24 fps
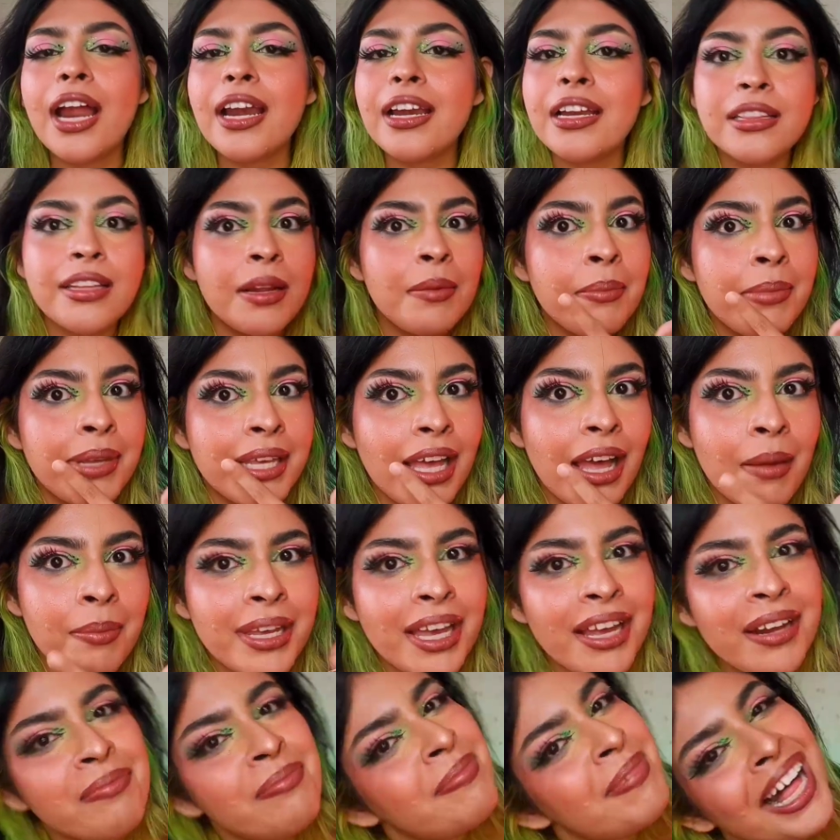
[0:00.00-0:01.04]
until then be happy
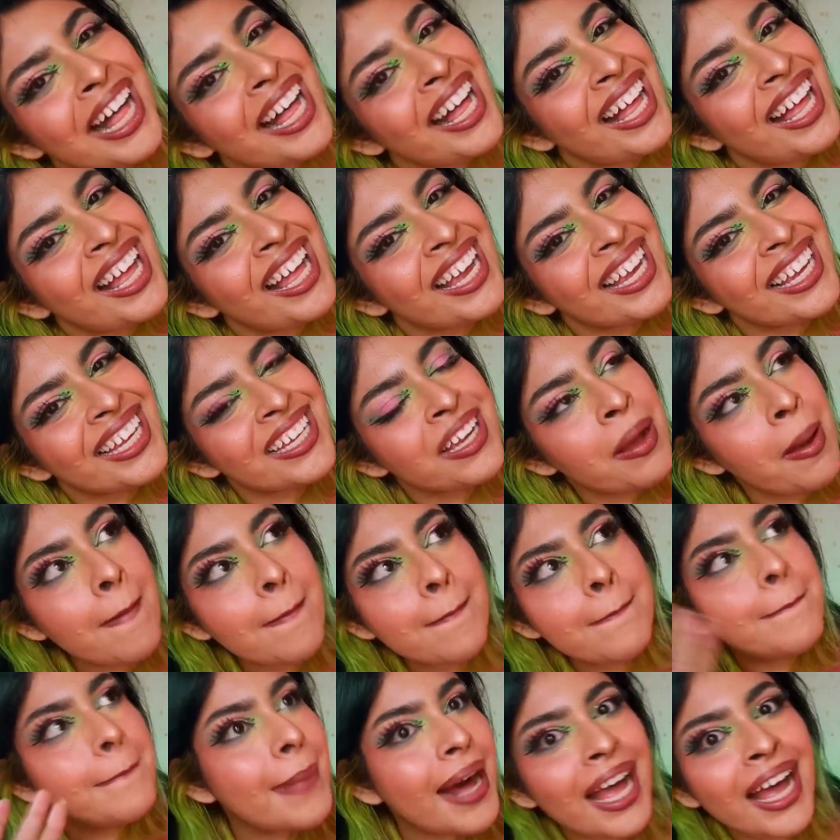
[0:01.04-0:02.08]
and bye
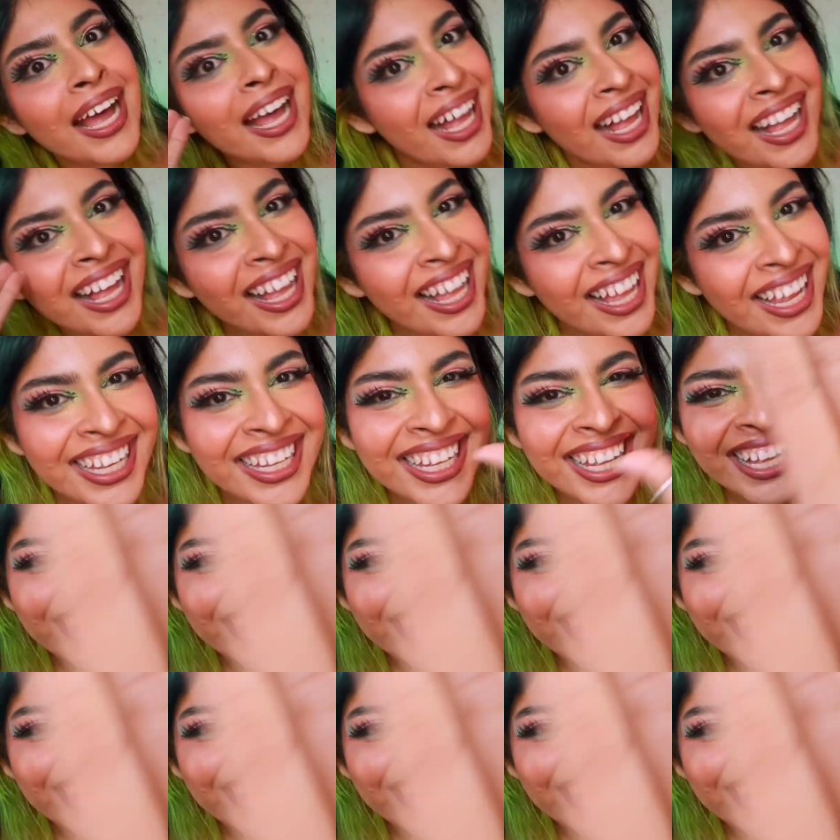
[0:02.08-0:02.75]
bye